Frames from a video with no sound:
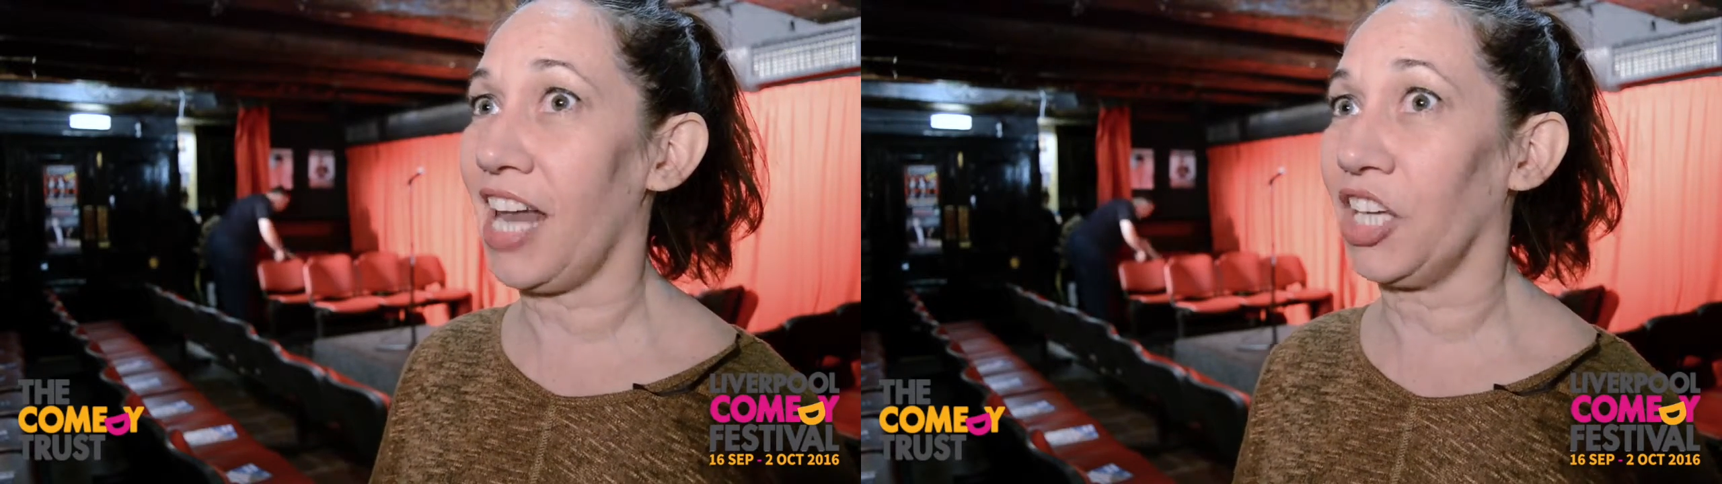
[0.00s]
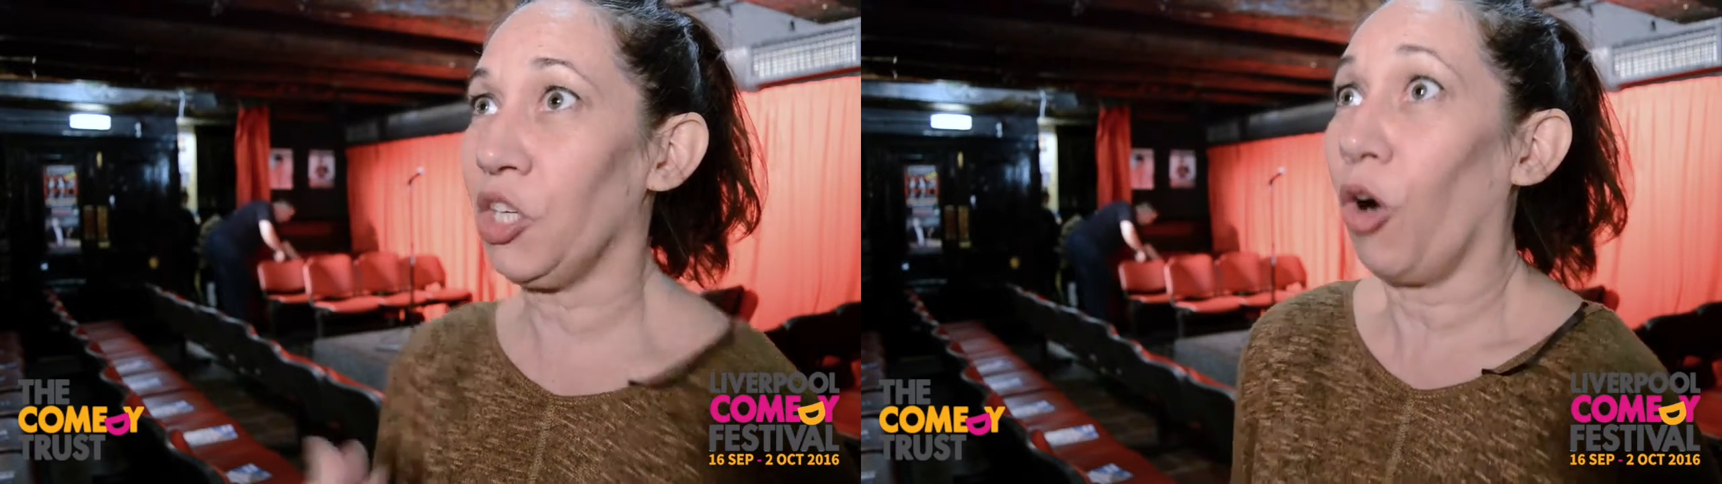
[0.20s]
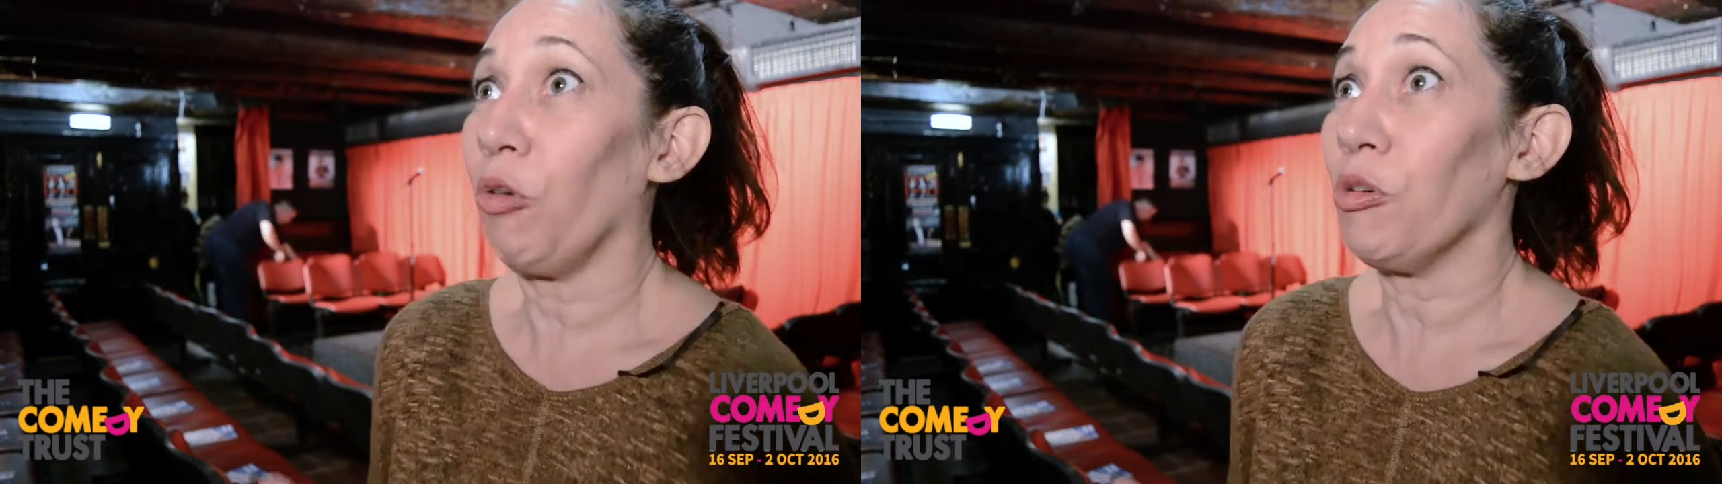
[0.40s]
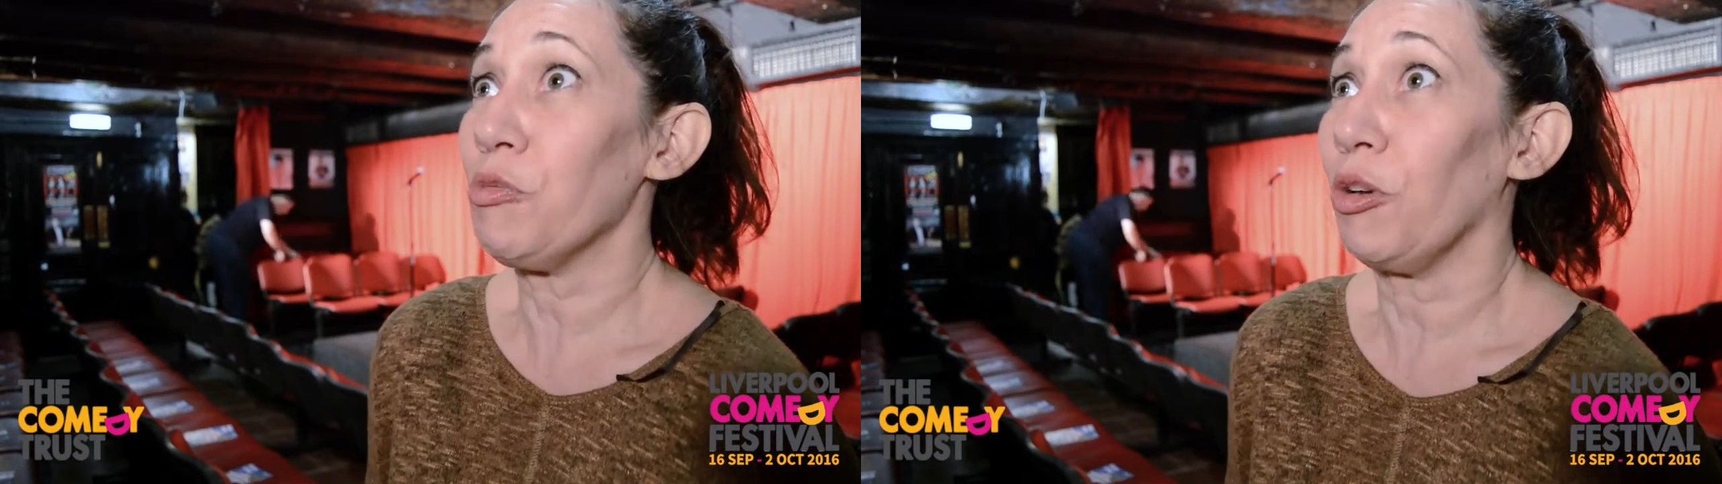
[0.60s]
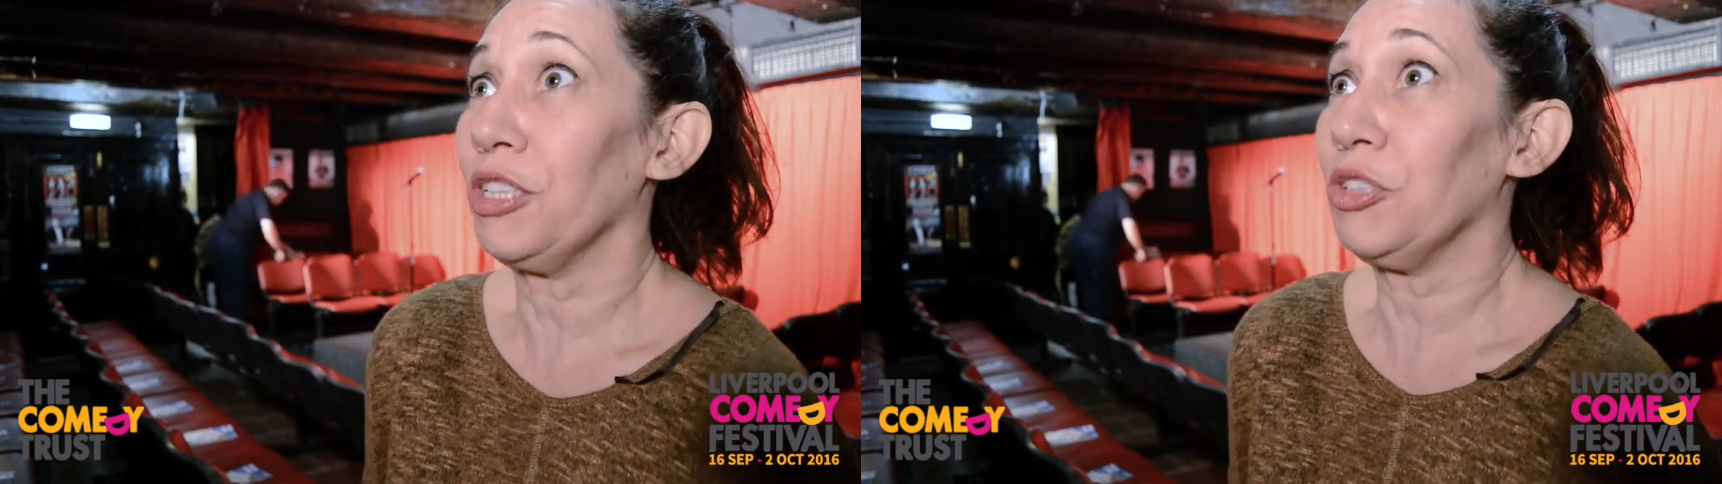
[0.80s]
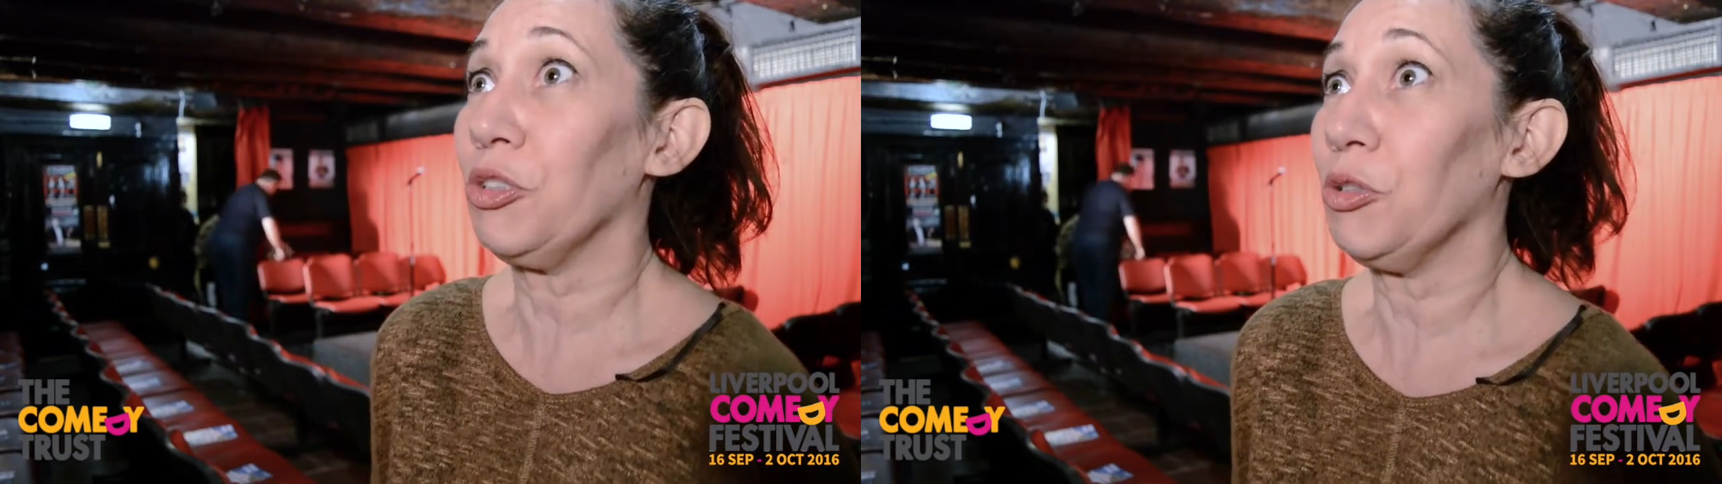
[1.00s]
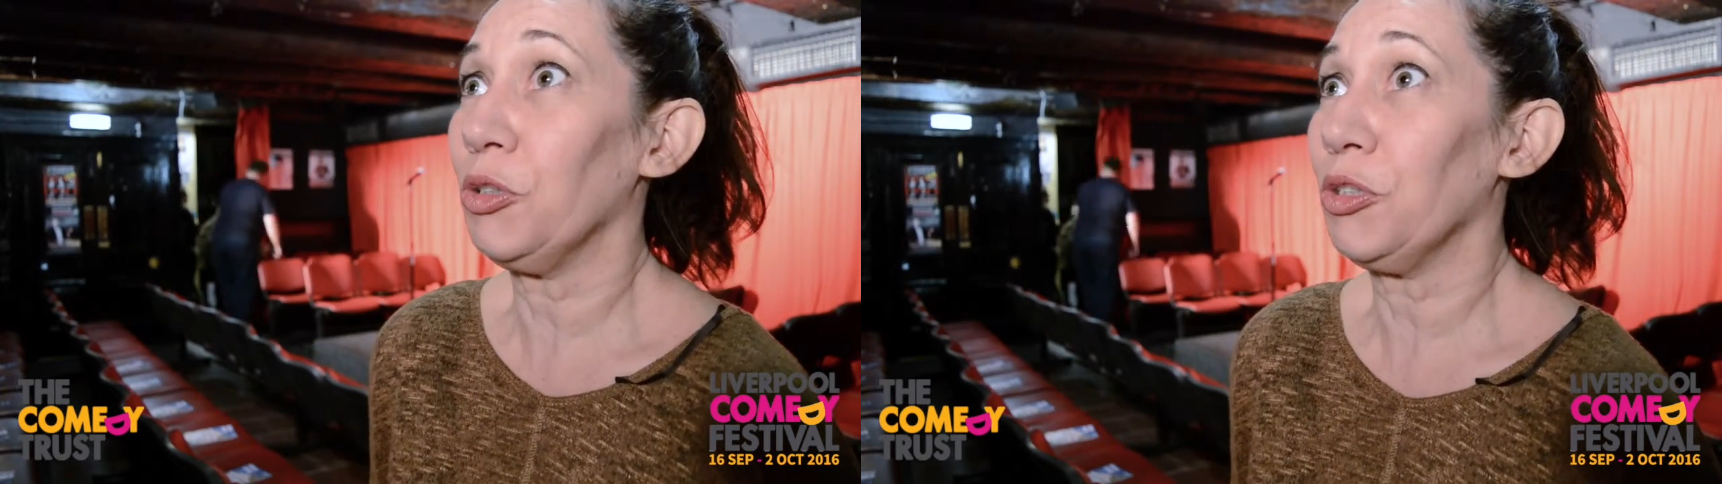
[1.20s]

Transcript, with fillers: like you always wanted to do.